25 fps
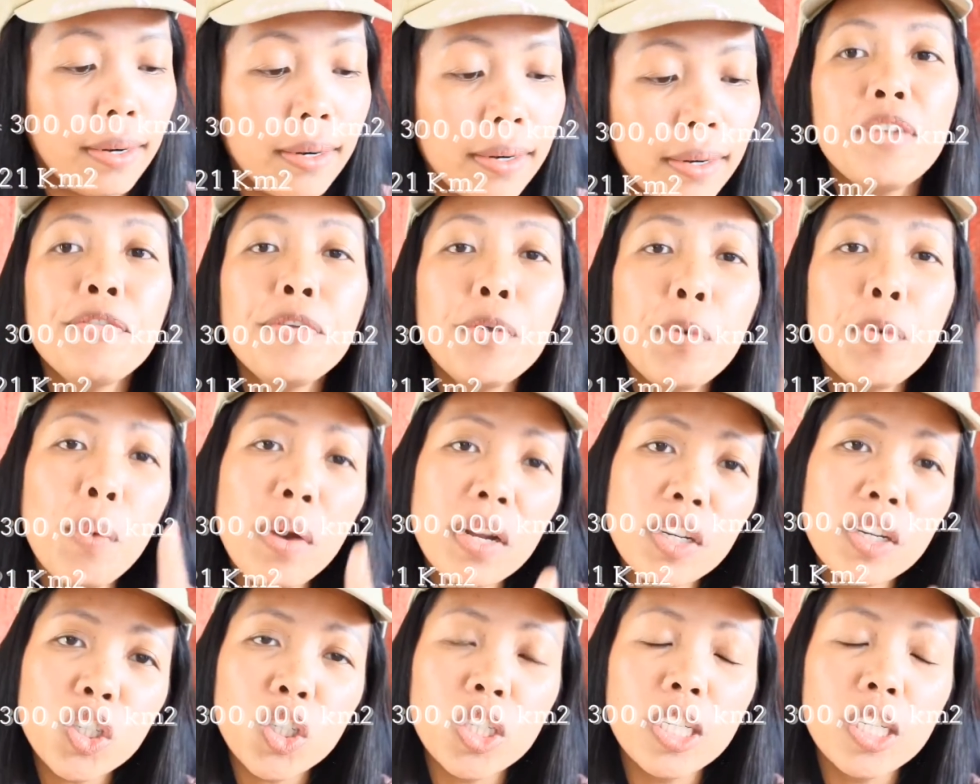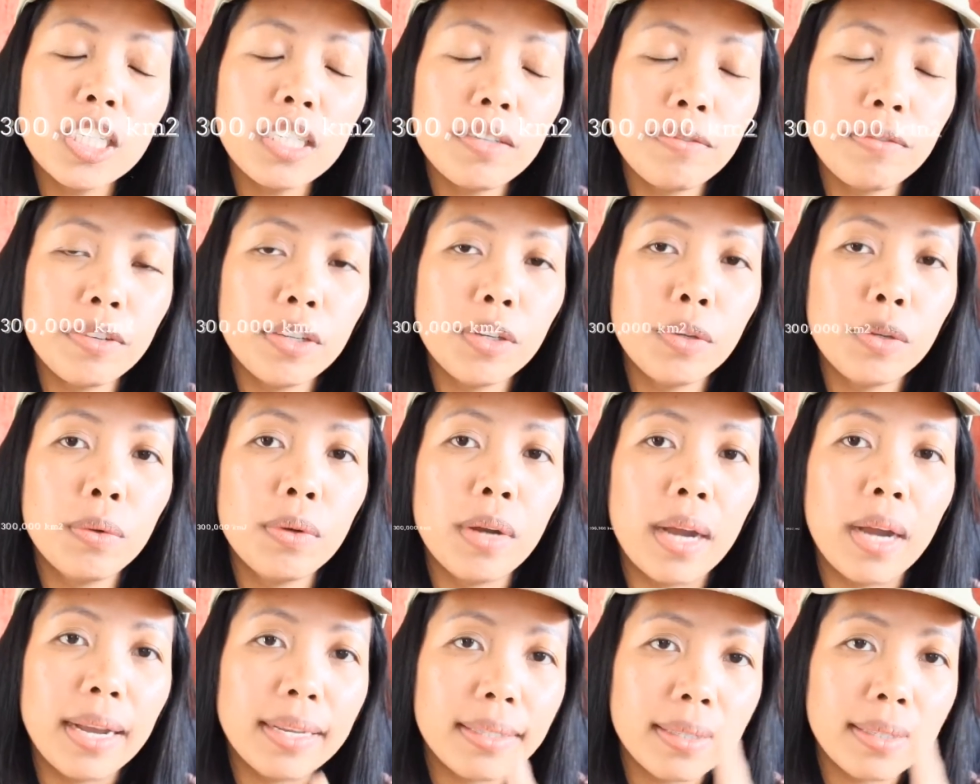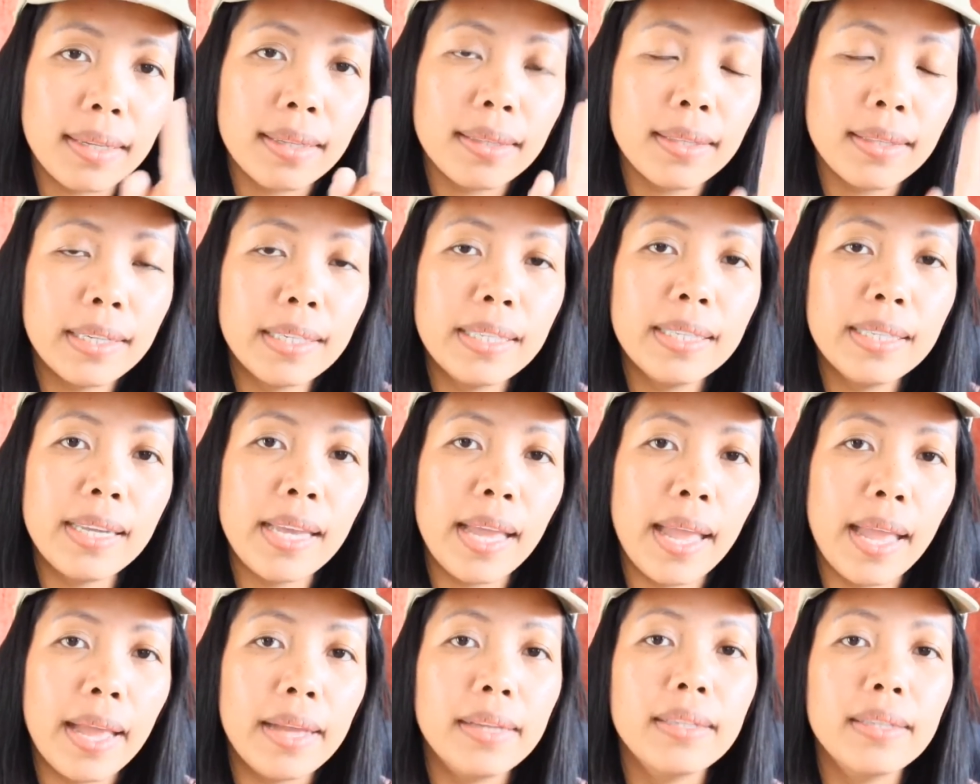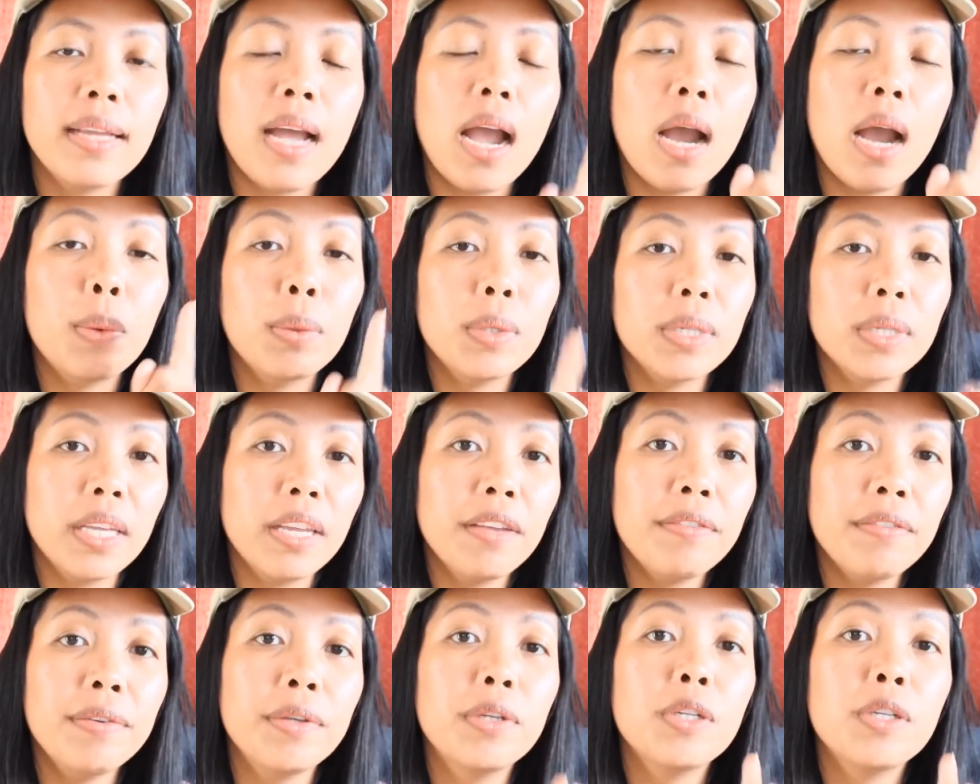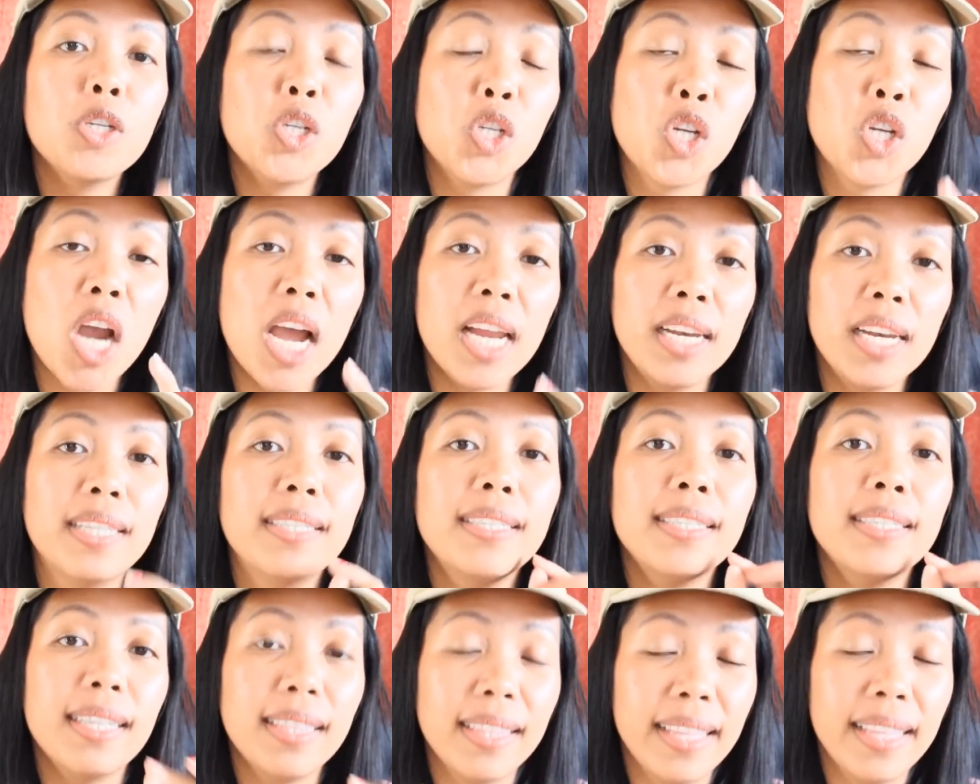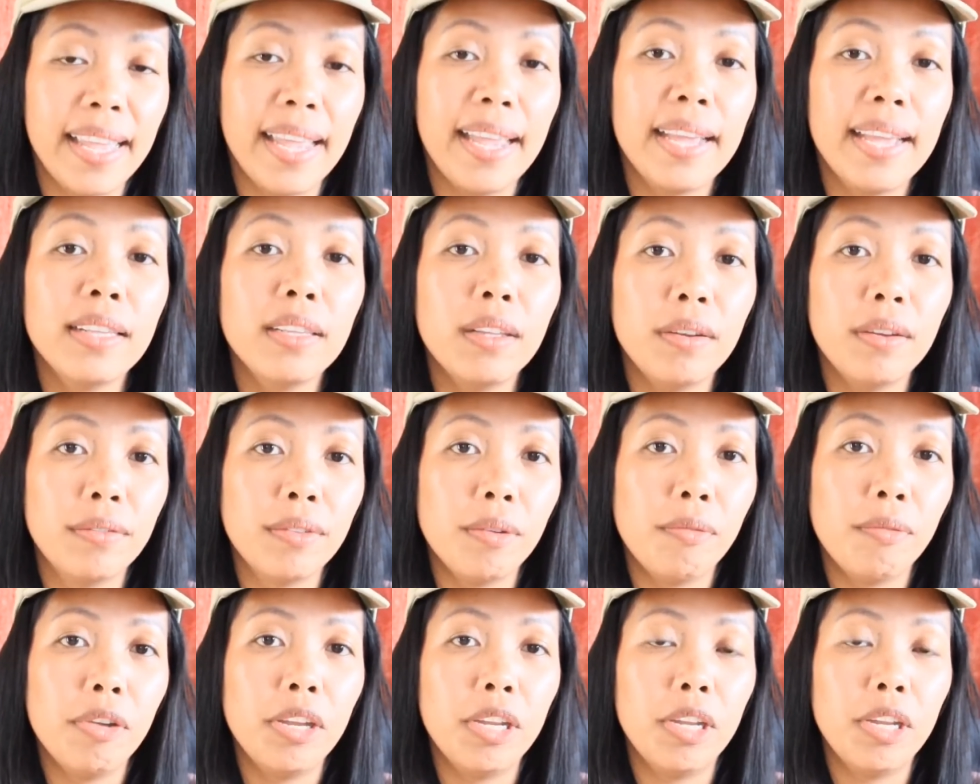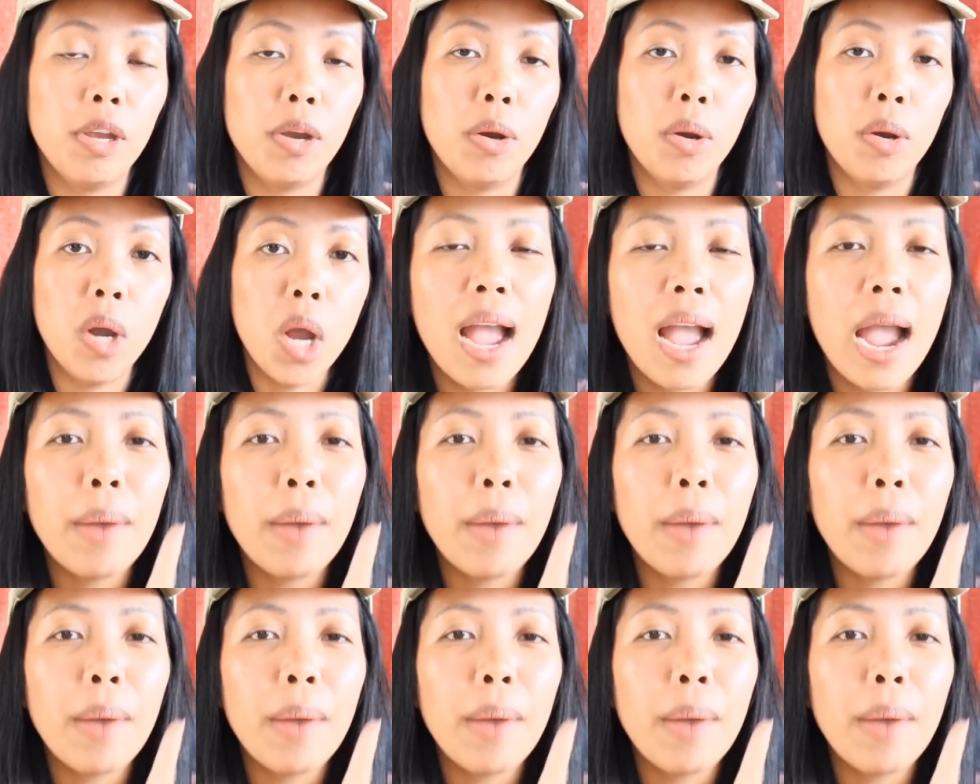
If you watch this video guys till the end, I will give you a challenge at the end of the video.